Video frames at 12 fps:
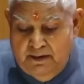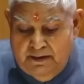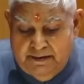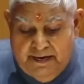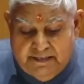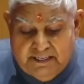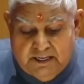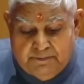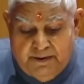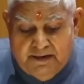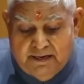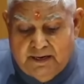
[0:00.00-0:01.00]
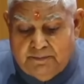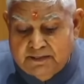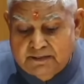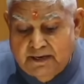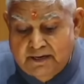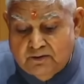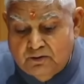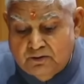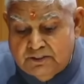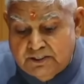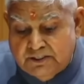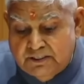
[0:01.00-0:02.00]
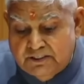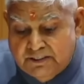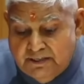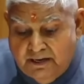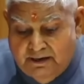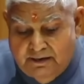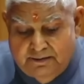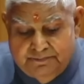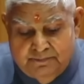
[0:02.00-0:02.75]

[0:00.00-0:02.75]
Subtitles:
rendered by Allahabad High Court Justice Sinha,